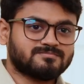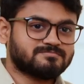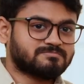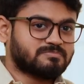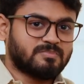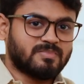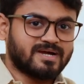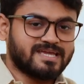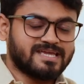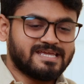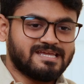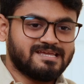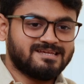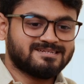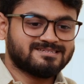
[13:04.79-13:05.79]

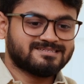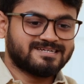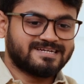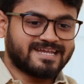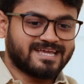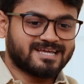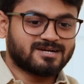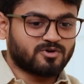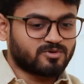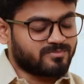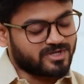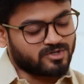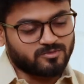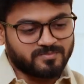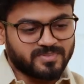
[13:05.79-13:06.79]
my take or
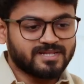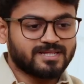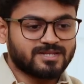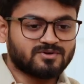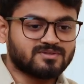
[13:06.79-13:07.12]
my opinion